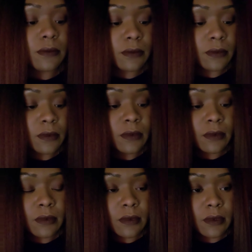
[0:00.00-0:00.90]

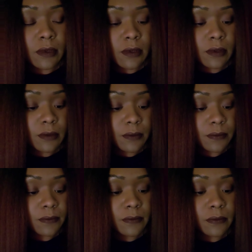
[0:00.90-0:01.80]

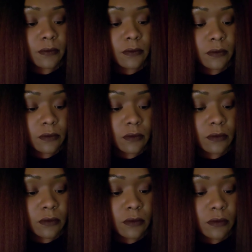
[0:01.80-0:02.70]

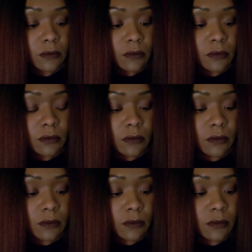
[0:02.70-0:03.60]
[no speech]